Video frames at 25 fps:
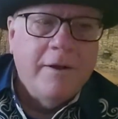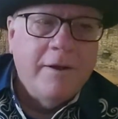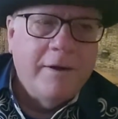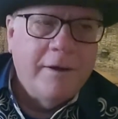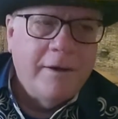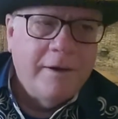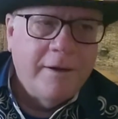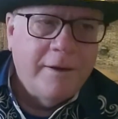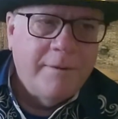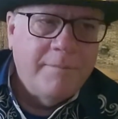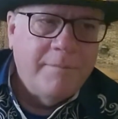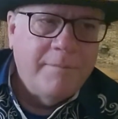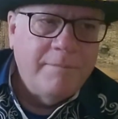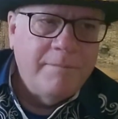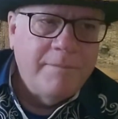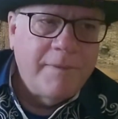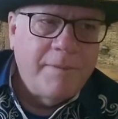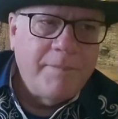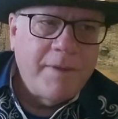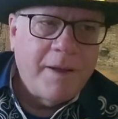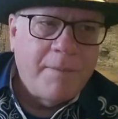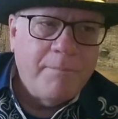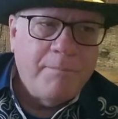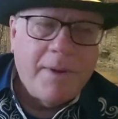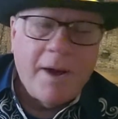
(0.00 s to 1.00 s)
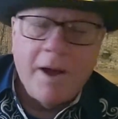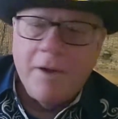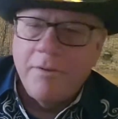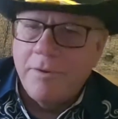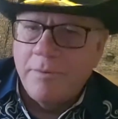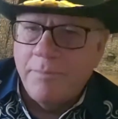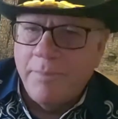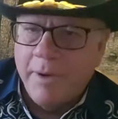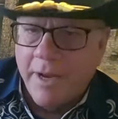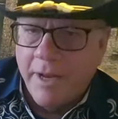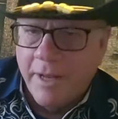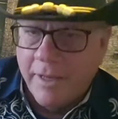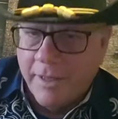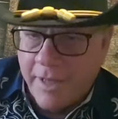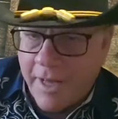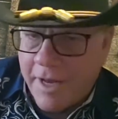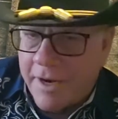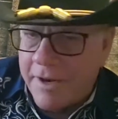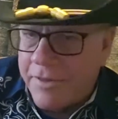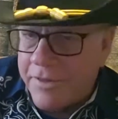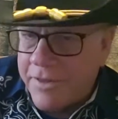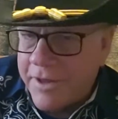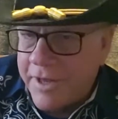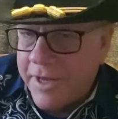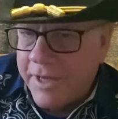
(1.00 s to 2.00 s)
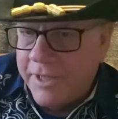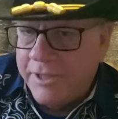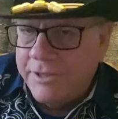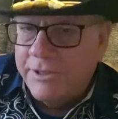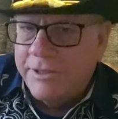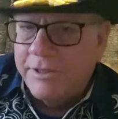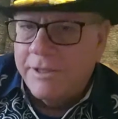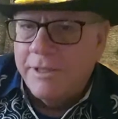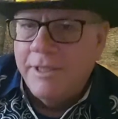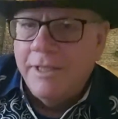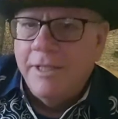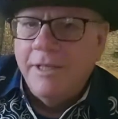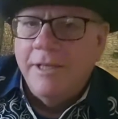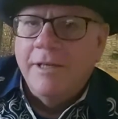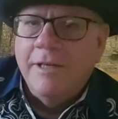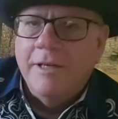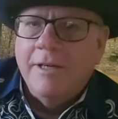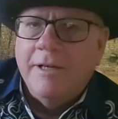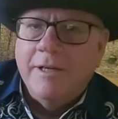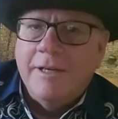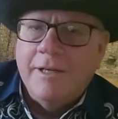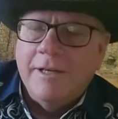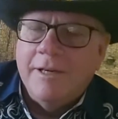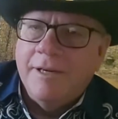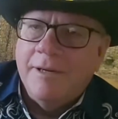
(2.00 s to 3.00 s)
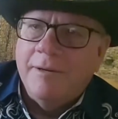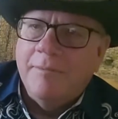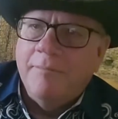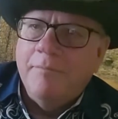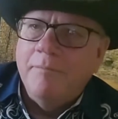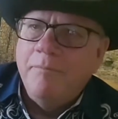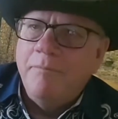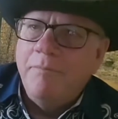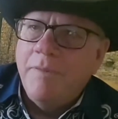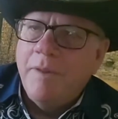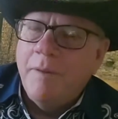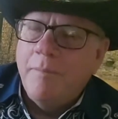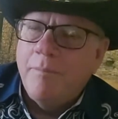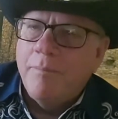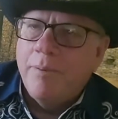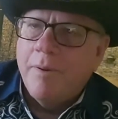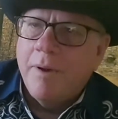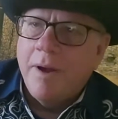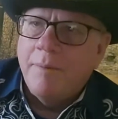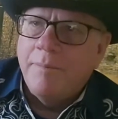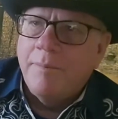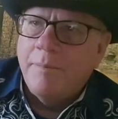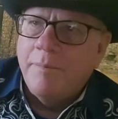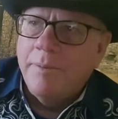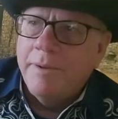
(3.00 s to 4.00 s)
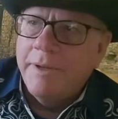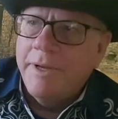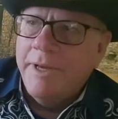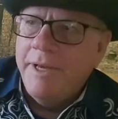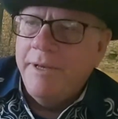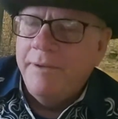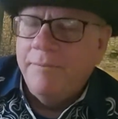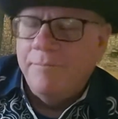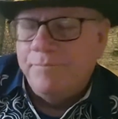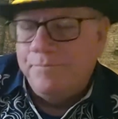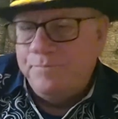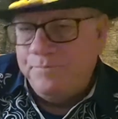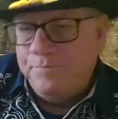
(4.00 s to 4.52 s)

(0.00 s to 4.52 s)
I'm not bothered by a lot of things. Probably,